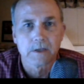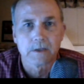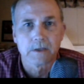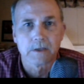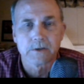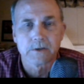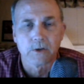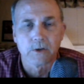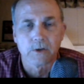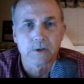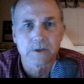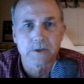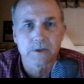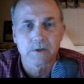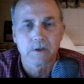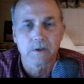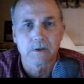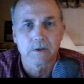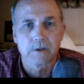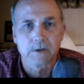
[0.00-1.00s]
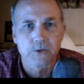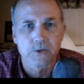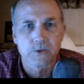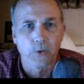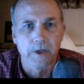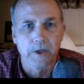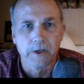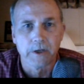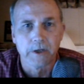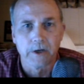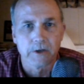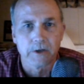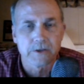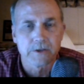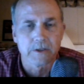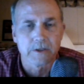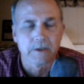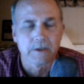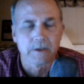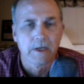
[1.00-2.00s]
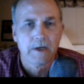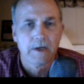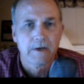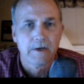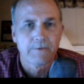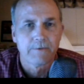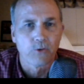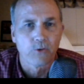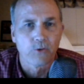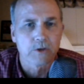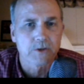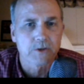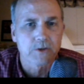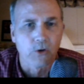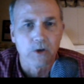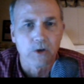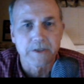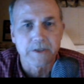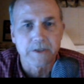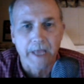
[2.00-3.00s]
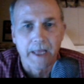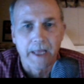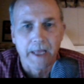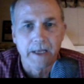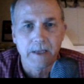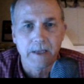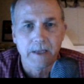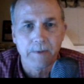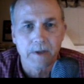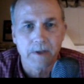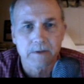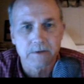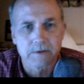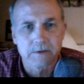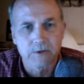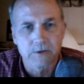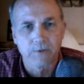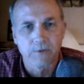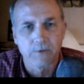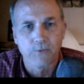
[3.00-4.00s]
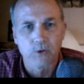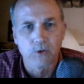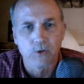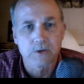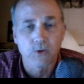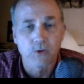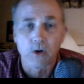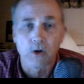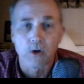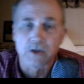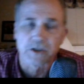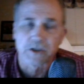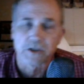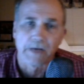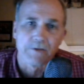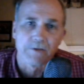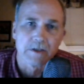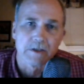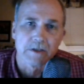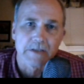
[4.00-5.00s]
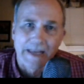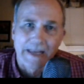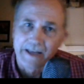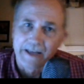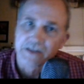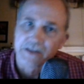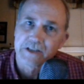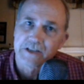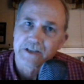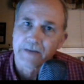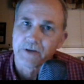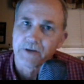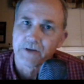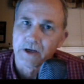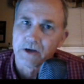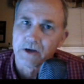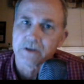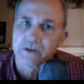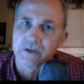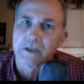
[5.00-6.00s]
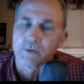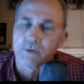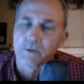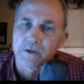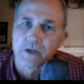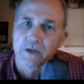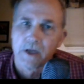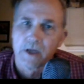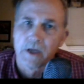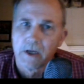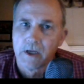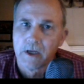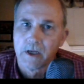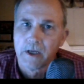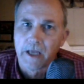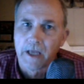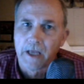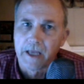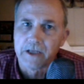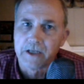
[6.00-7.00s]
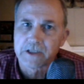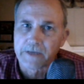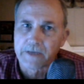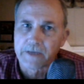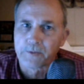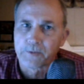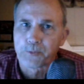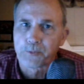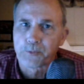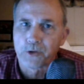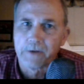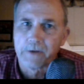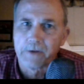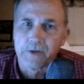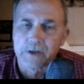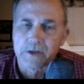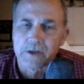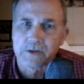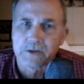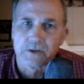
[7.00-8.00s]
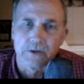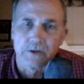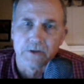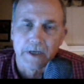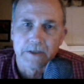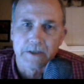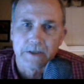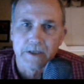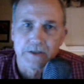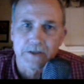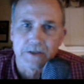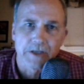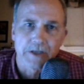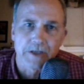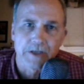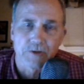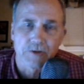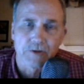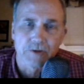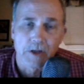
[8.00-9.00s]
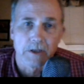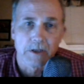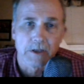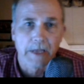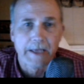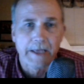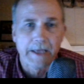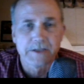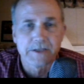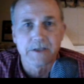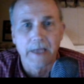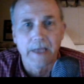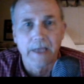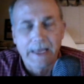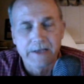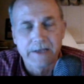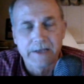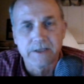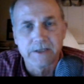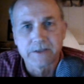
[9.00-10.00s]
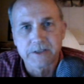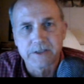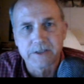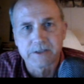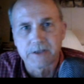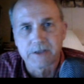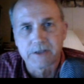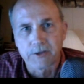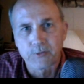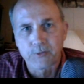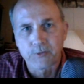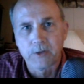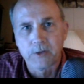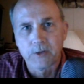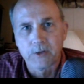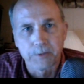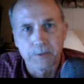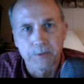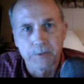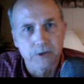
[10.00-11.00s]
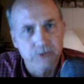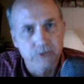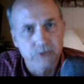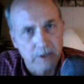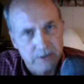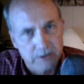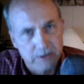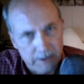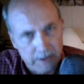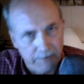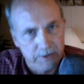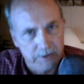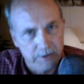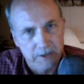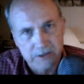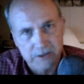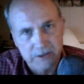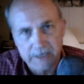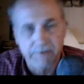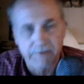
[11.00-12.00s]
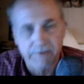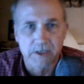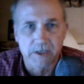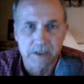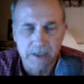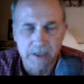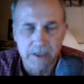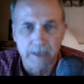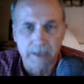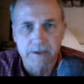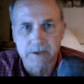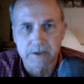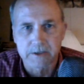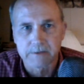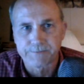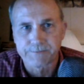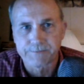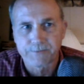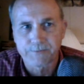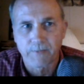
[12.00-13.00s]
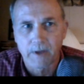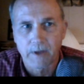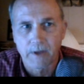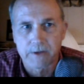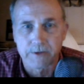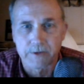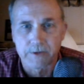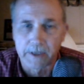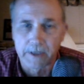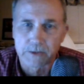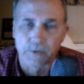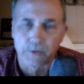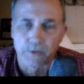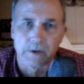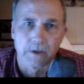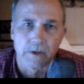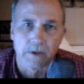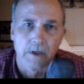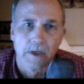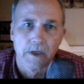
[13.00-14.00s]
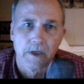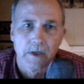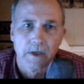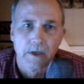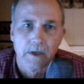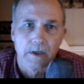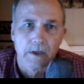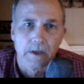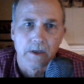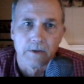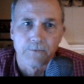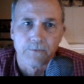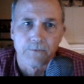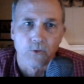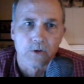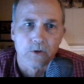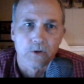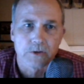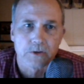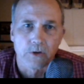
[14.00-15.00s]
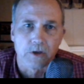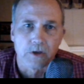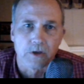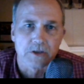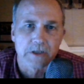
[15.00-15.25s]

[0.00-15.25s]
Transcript: so it's 20 years, and four score is 80, so four score and seven is 87 years, and that was 87 previous to 1863 would put you at 1776. So that's when the four score and